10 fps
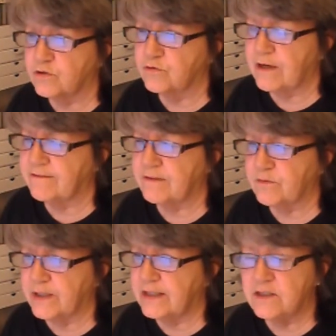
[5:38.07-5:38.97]
driving
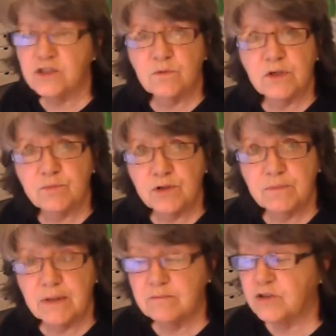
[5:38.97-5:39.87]
range I want to bring
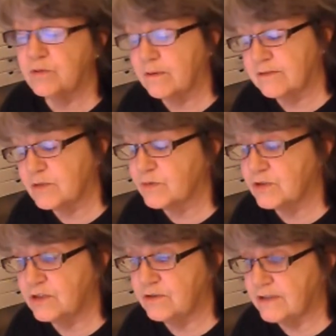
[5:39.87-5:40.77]
mom to. I was supposed
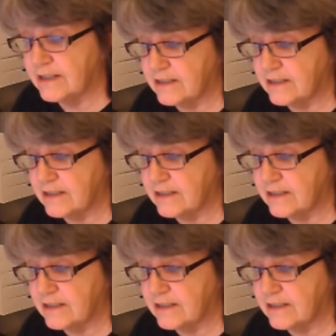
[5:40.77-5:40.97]
to do that